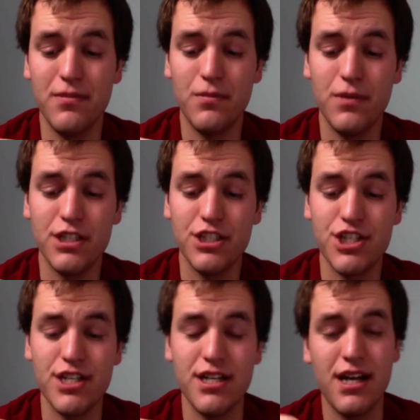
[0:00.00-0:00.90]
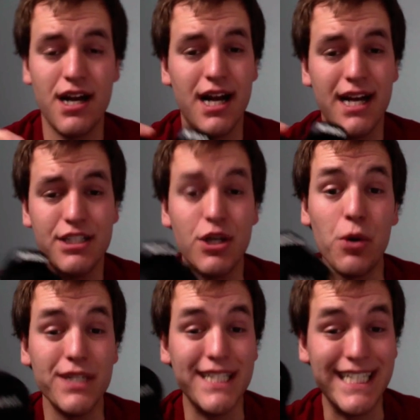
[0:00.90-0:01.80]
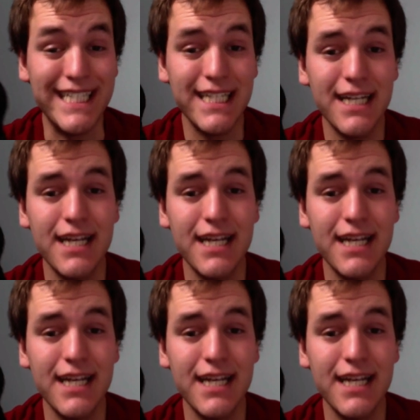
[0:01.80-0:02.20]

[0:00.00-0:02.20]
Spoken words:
which I don't need.